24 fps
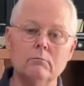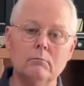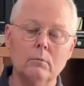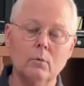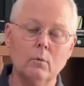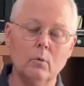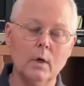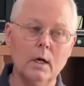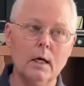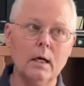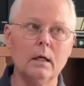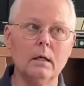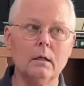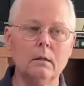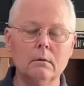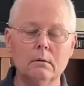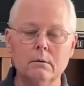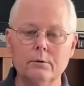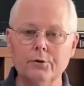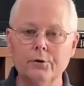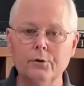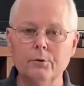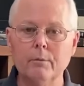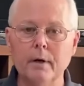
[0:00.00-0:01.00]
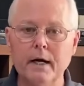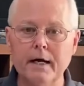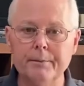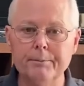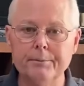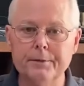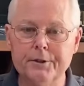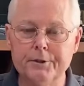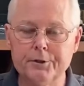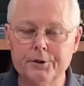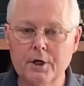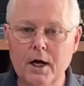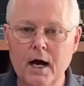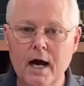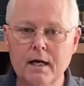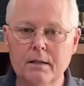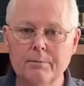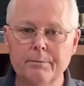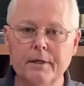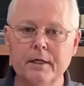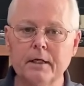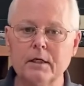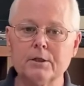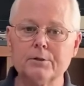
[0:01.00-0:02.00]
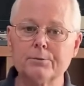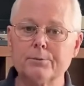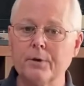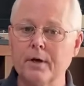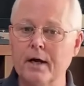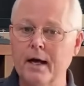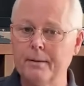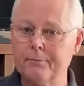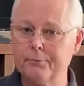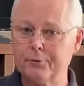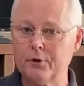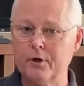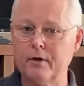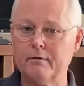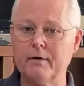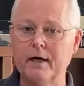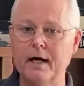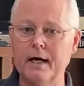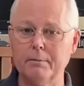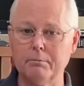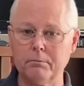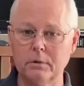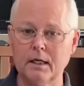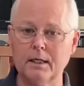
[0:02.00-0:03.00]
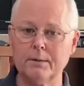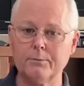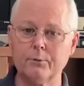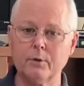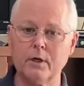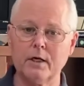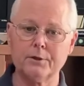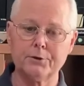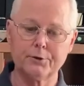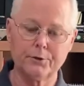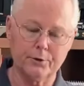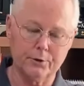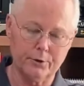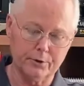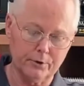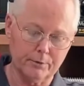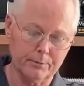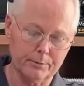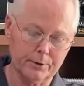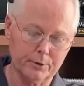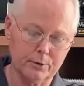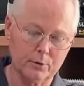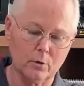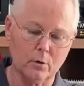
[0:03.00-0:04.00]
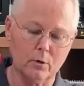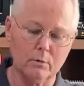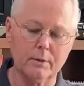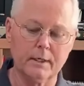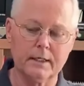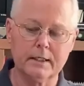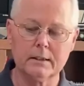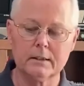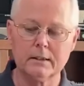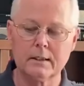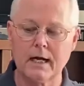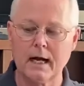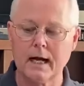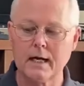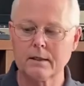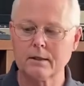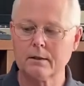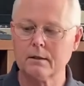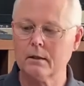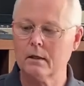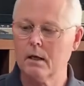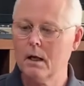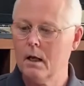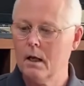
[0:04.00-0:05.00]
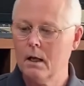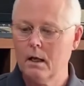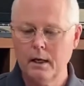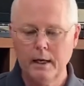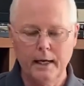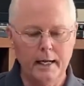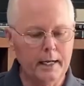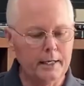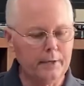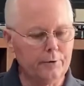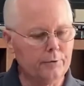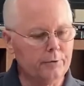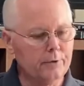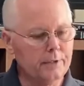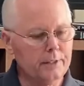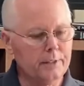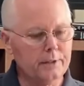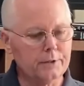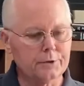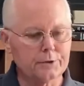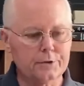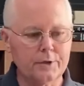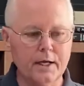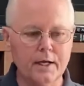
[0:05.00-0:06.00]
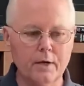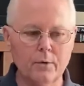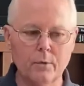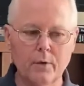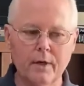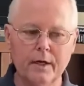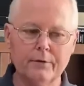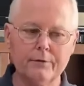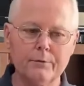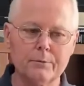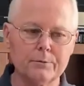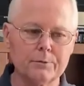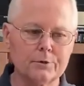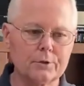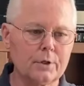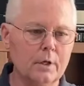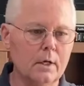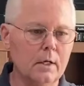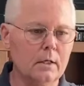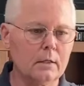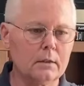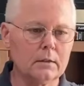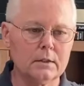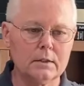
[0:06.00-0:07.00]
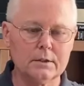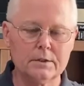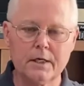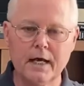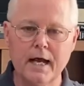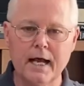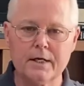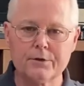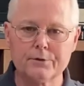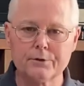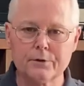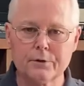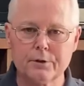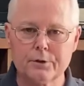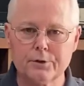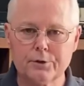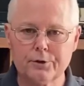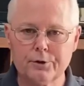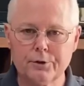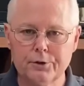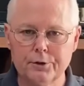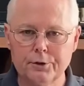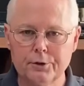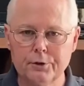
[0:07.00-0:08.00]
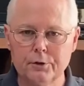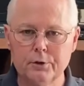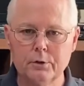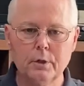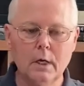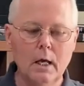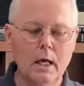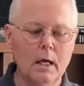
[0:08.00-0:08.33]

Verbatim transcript: Well, you might be shocked because perhaps you have high blood pressure and you've been told by the doctor, hey, you need to stay away from salt, it's hazardous to you.